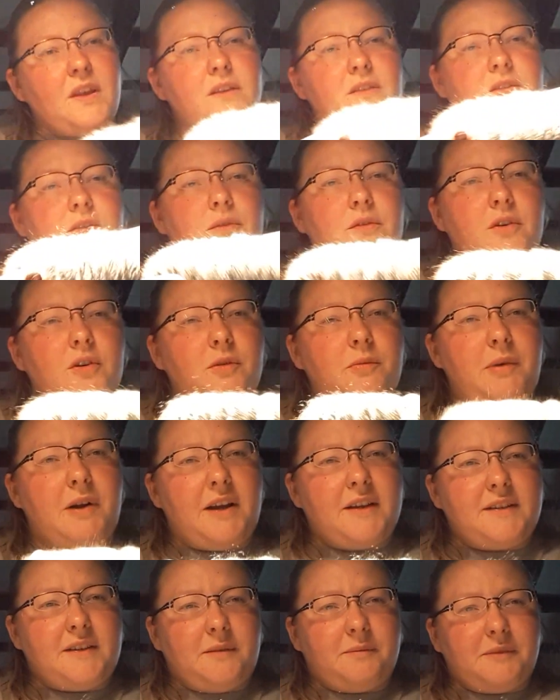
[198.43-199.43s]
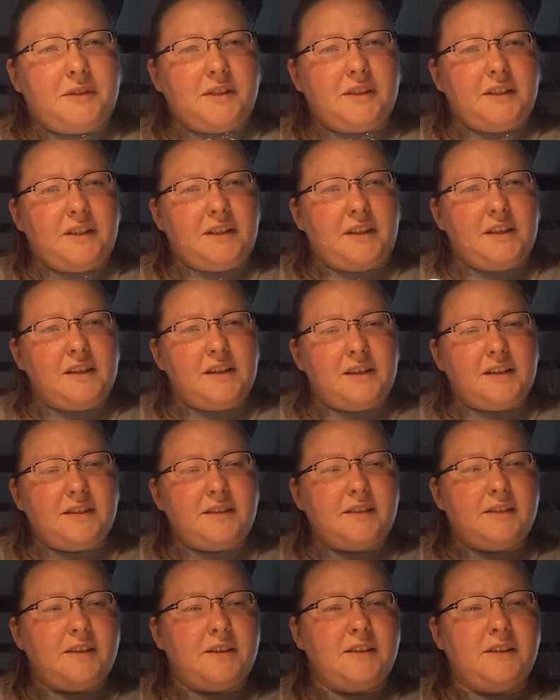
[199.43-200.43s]
Don't go buy something like
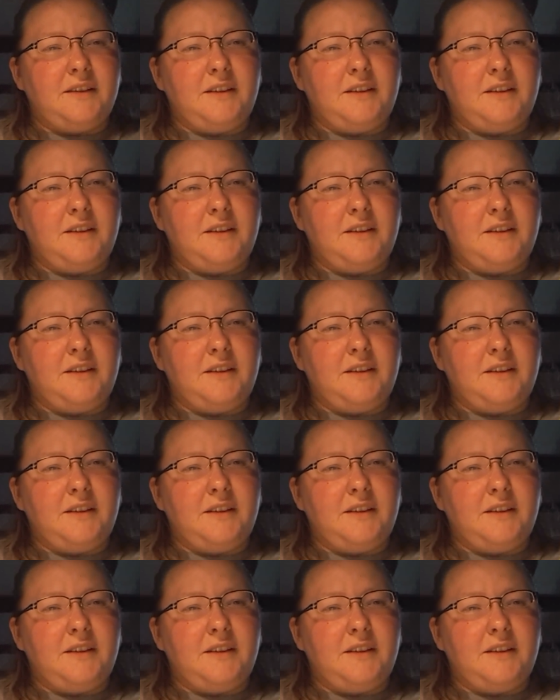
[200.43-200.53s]
this.